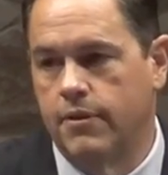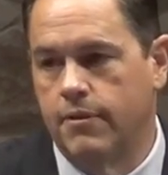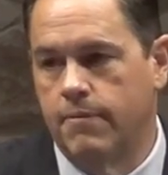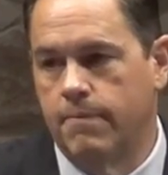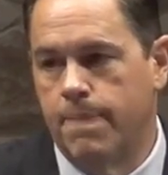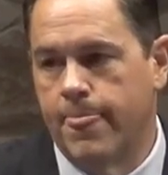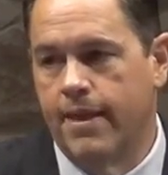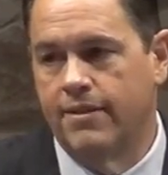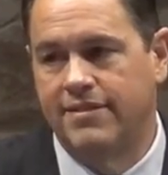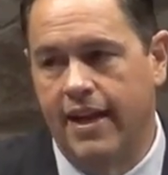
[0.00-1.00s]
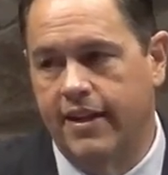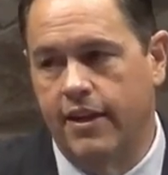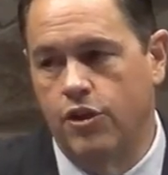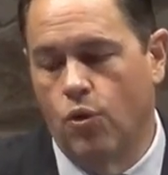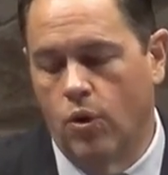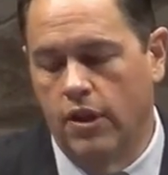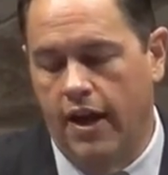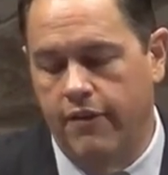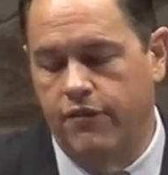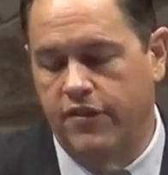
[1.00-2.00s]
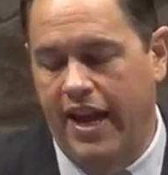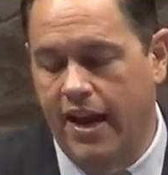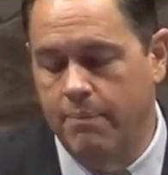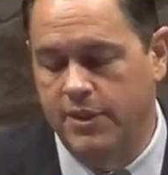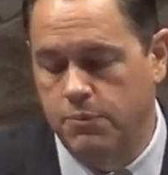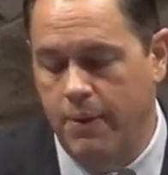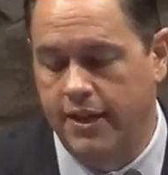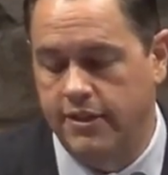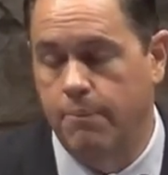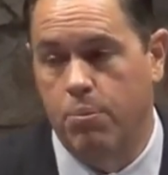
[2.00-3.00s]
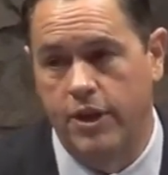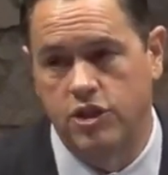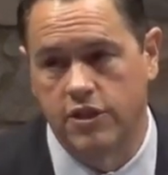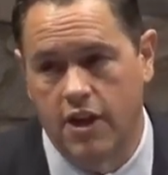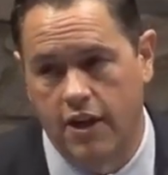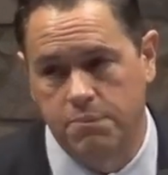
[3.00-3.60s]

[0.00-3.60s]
Second, your life can be spent in preaching the gospel to women.